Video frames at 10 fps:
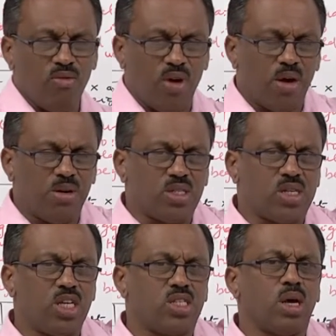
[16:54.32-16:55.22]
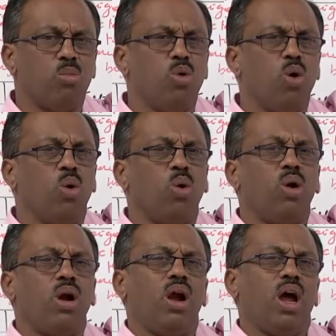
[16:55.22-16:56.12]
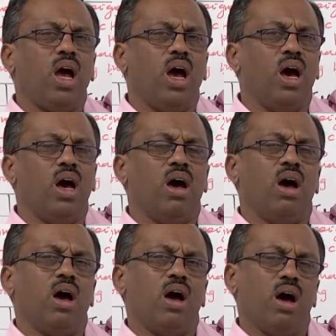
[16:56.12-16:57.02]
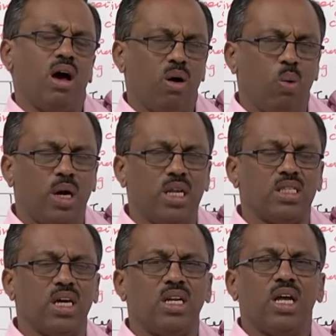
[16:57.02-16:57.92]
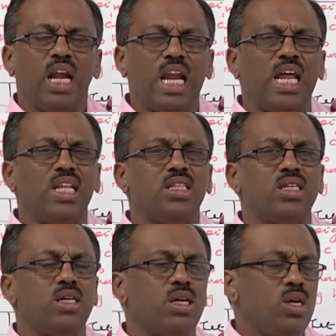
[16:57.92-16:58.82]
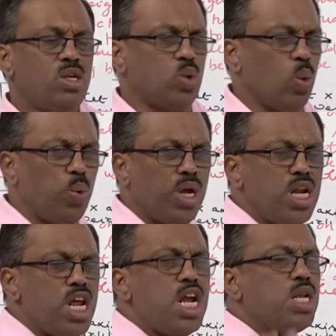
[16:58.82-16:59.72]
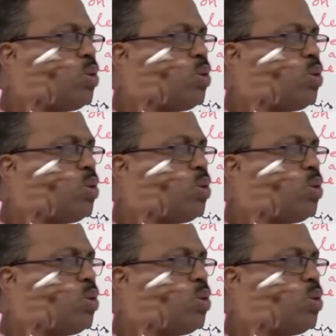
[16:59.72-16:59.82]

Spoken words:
we have to stretch some more, what is that, length. So, we need